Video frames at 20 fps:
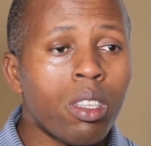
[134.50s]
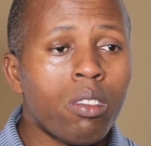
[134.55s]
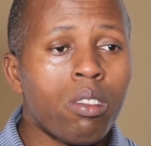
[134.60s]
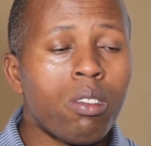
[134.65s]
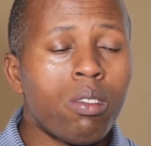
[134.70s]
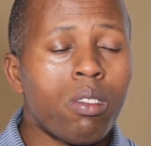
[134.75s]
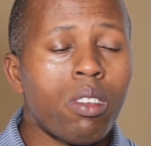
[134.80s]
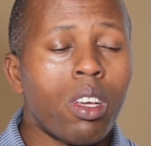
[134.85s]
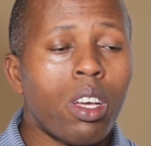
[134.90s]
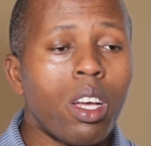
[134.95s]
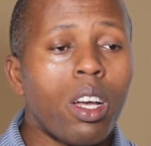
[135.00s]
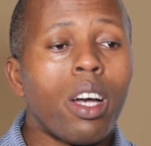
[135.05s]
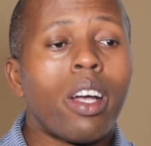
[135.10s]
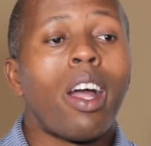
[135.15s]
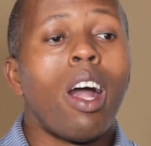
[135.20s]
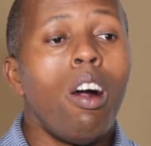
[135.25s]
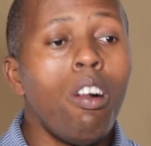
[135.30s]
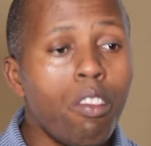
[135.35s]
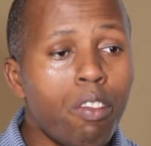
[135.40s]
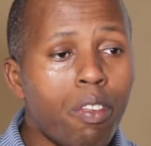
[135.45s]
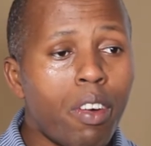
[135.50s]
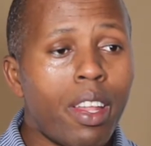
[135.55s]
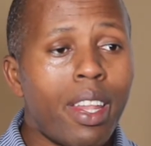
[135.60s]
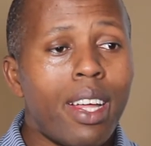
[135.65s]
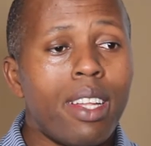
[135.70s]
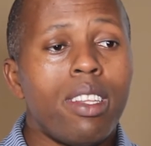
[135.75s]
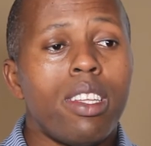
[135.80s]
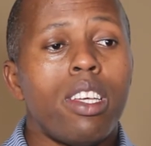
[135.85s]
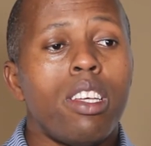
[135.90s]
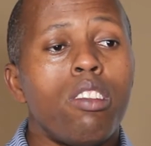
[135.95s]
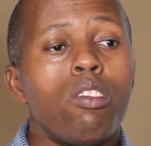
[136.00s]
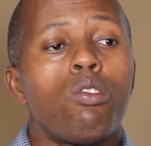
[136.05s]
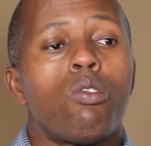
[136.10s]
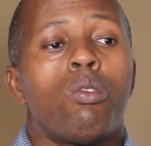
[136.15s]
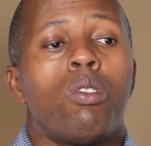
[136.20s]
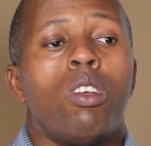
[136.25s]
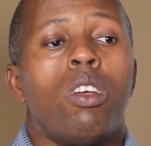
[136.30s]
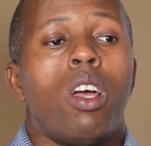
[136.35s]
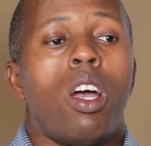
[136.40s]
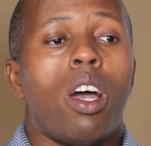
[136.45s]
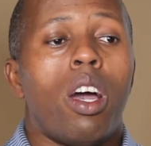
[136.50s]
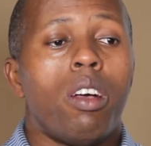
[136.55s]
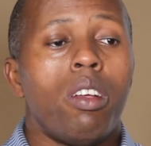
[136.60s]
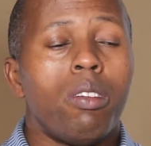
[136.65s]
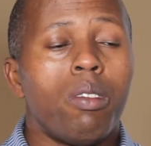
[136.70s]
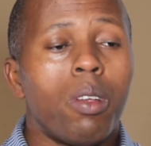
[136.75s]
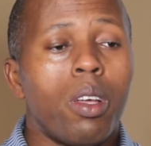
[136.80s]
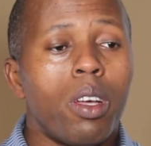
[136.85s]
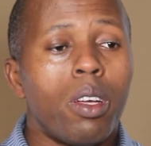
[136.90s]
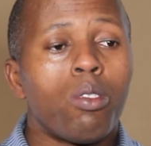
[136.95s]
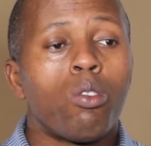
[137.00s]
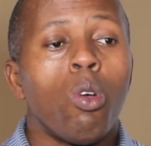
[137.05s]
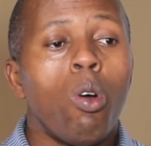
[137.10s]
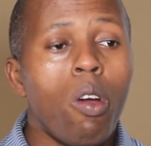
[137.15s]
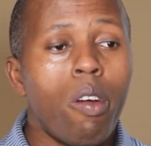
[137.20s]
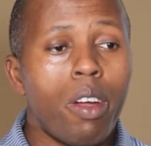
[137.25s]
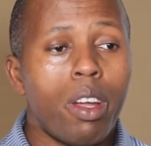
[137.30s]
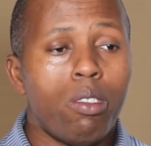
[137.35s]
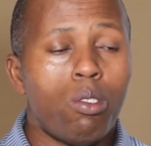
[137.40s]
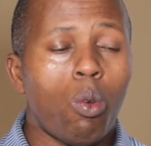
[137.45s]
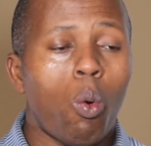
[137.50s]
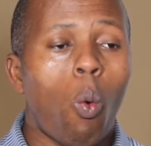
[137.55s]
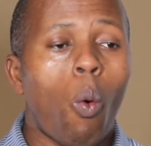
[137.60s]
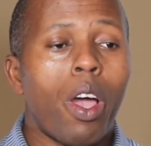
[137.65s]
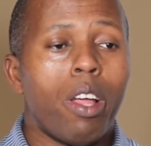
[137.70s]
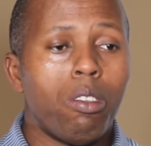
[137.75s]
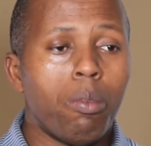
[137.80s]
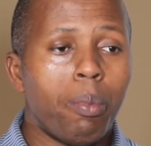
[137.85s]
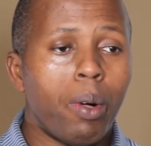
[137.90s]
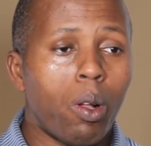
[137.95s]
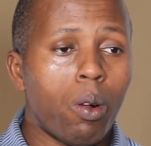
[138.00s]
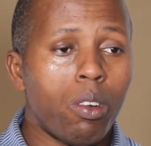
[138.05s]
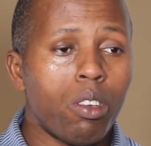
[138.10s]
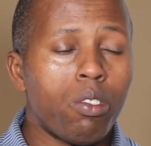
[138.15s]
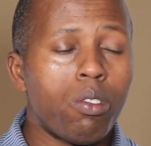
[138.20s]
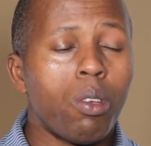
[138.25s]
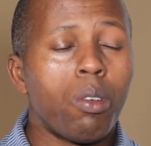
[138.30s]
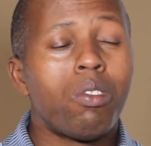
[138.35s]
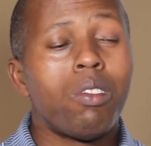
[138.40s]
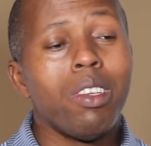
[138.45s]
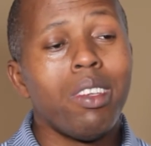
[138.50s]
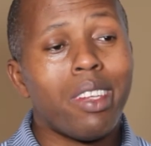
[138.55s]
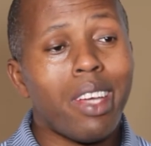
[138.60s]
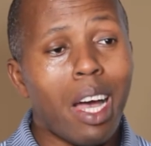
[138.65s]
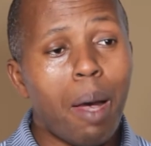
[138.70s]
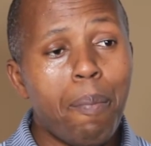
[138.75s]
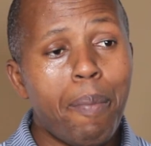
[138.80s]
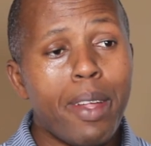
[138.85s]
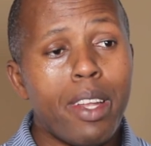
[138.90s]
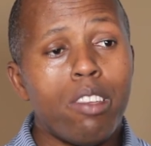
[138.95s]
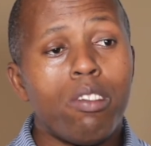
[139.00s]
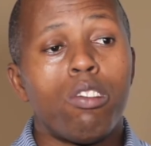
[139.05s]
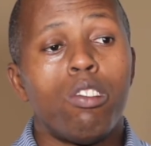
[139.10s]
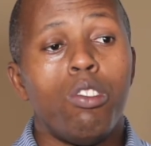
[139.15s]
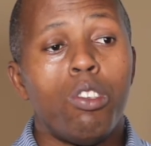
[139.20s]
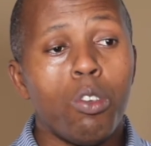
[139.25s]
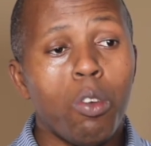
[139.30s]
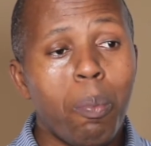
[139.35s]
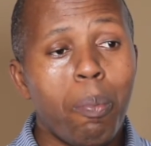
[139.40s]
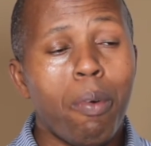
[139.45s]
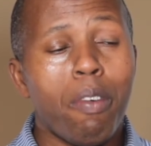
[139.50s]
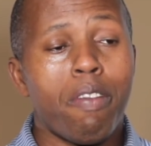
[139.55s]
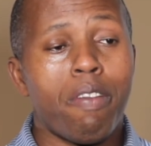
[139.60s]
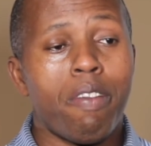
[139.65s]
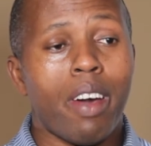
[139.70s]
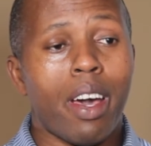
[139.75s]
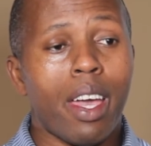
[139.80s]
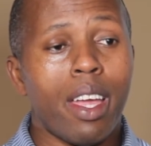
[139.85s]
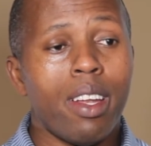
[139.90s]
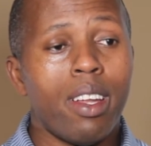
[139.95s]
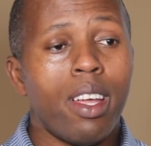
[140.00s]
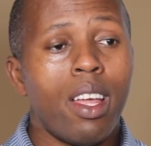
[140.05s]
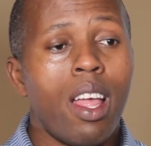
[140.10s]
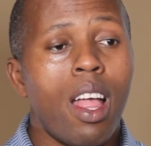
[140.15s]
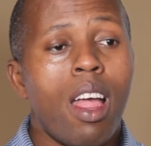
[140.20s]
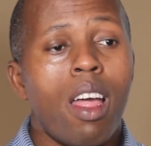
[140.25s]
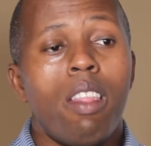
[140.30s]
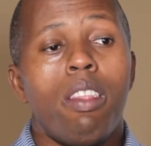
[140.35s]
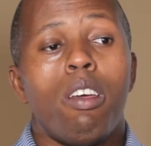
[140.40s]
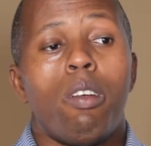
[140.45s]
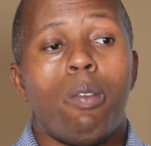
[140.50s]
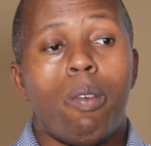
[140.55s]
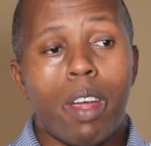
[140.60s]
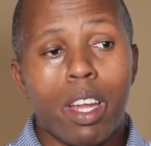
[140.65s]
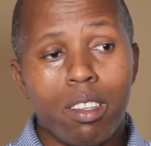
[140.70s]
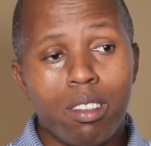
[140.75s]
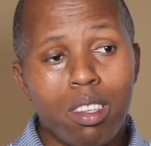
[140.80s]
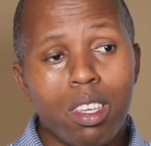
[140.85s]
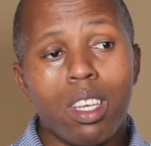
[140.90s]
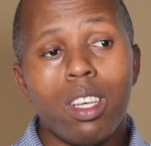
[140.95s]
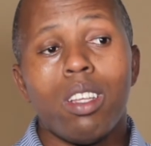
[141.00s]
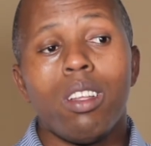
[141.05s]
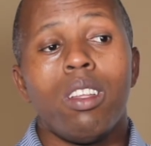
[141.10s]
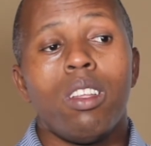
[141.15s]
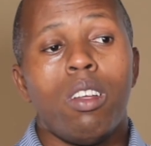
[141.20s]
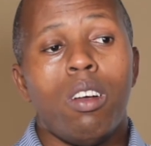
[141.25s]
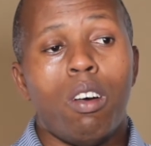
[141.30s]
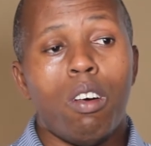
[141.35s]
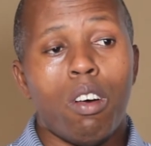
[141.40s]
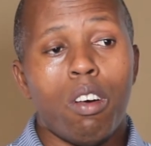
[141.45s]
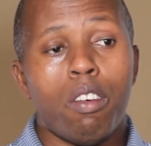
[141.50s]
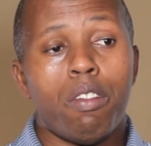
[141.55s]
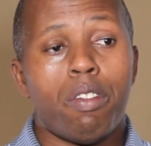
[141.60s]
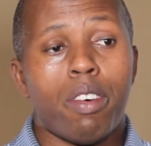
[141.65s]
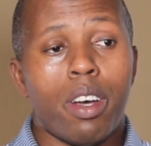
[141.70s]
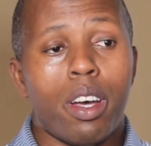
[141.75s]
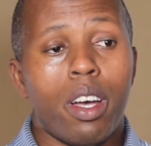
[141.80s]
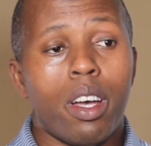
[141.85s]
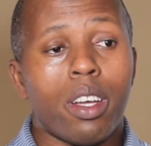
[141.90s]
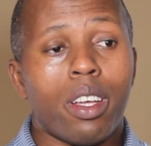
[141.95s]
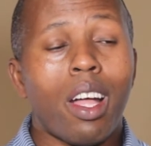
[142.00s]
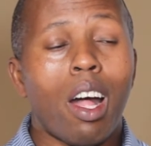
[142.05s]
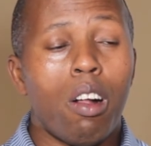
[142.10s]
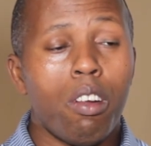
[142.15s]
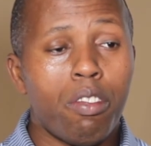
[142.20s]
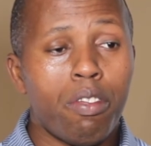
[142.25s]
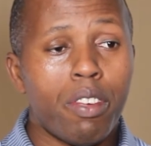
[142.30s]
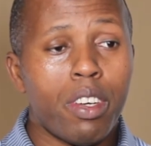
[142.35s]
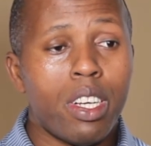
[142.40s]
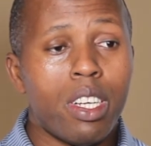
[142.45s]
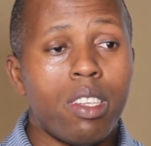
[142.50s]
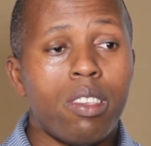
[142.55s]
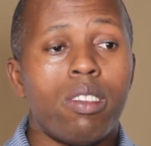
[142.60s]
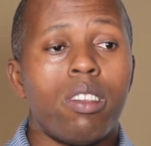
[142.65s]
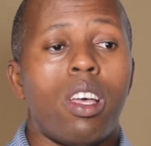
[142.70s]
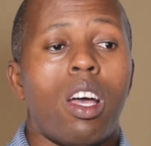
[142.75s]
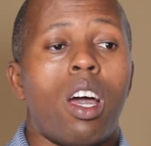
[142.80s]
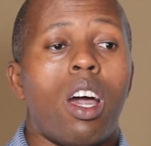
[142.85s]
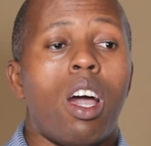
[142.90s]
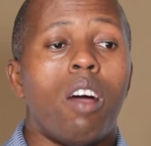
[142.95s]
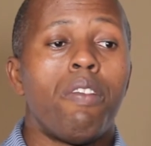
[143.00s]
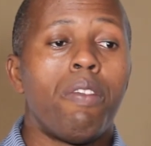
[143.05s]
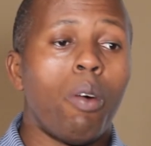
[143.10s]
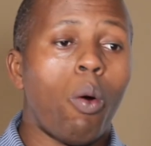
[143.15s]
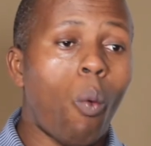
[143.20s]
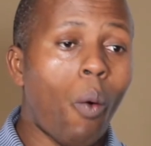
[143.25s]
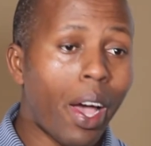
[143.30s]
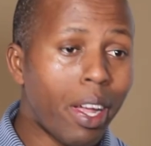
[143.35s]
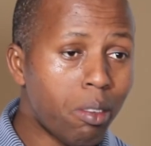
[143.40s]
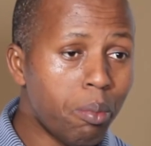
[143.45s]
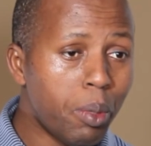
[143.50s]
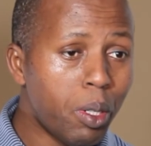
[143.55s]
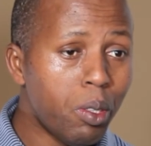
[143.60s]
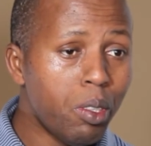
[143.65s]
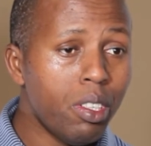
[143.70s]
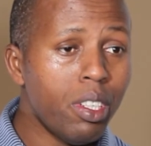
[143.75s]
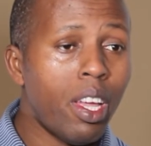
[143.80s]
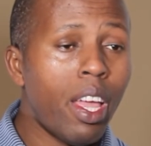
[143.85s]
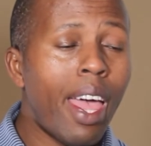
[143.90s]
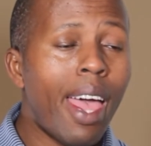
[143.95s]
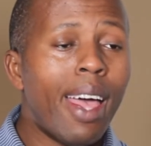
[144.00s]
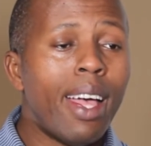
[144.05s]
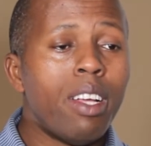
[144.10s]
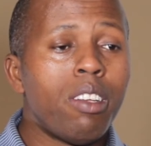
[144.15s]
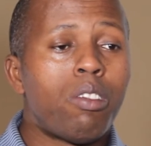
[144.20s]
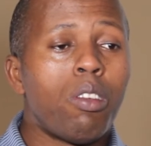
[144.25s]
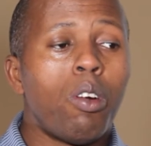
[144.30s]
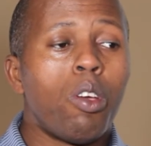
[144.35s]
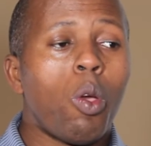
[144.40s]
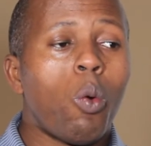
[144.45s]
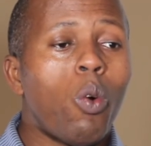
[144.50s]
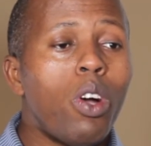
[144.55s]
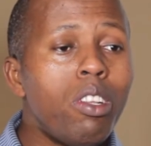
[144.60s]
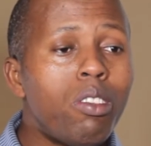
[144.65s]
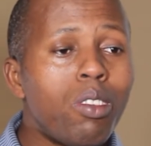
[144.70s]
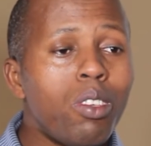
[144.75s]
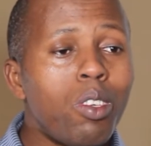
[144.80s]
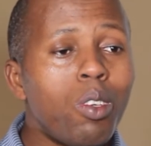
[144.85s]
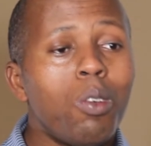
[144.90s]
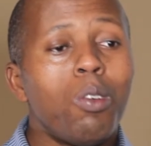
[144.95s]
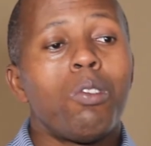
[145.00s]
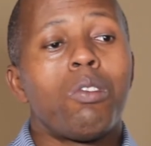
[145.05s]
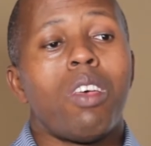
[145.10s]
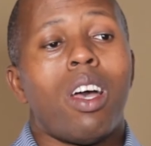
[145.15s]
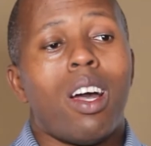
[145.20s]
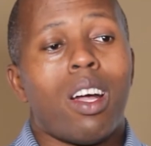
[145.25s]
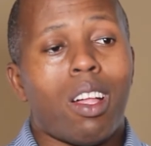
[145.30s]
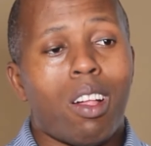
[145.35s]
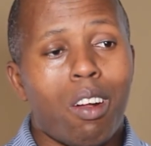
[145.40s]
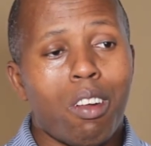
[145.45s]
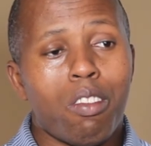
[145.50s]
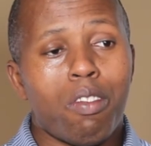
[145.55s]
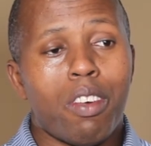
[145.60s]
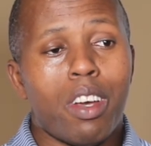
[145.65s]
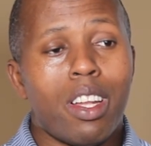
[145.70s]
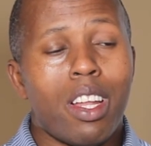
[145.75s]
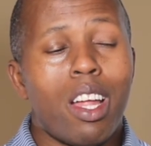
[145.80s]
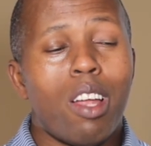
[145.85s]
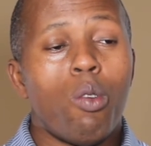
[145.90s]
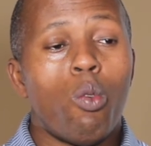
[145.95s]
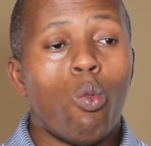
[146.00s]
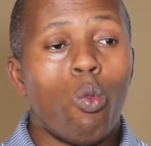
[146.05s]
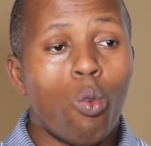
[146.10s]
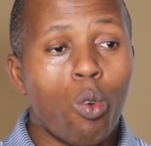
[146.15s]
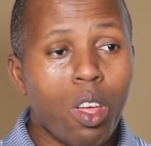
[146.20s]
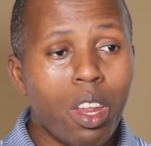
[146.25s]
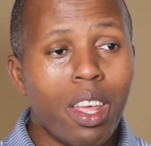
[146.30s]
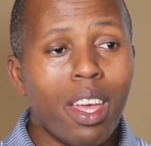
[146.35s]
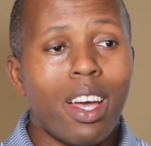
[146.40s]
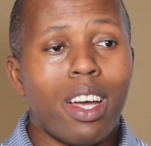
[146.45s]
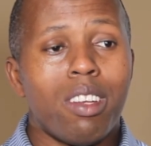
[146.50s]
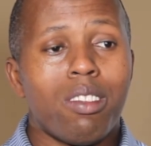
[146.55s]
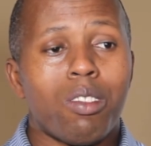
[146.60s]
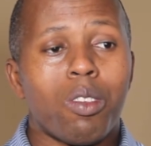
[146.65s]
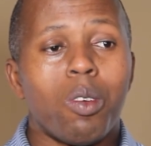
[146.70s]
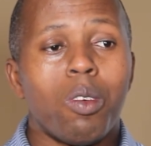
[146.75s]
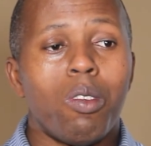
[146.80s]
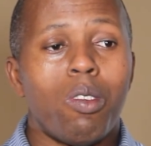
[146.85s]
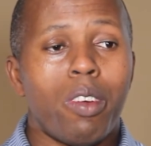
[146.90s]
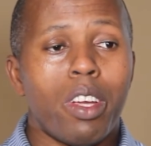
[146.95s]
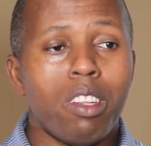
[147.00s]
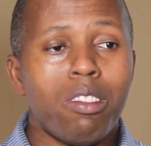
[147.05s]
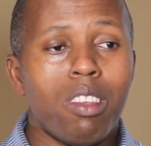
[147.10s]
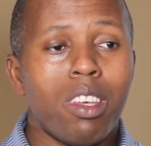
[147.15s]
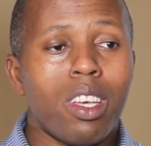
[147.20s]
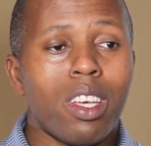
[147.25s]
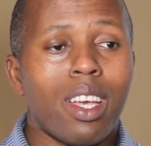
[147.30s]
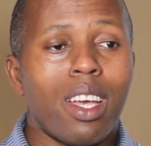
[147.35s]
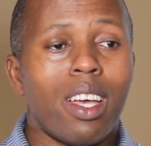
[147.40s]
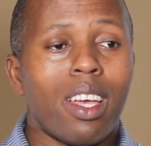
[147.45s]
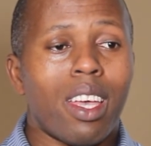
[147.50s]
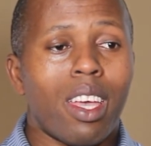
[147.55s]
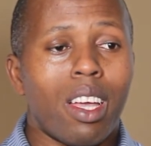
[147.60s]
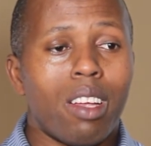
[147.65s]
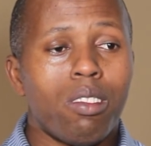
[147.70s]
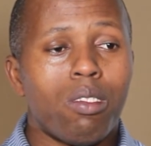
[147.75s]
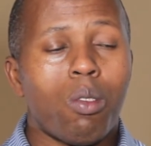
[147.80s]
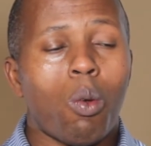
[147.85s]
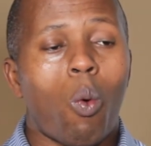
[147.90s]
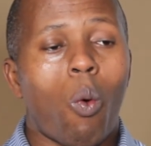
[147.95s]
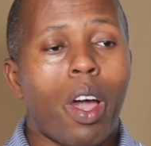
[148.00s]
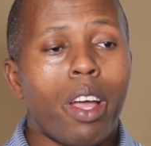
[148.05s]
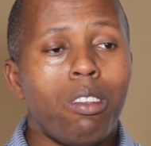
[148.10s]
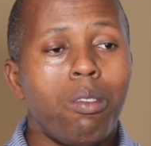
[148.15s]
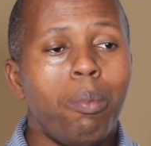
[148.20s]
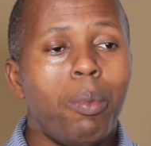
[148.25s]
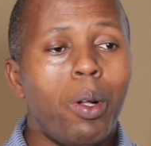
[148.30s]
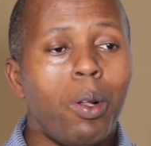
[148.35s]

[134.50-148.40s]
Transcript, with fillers: uh, a cultivar that is uh, tolerant to white mold. So seed companies do provide the rating of uh, cultivars uh, for white mold. So you want to use a cultivar that really has good rating against white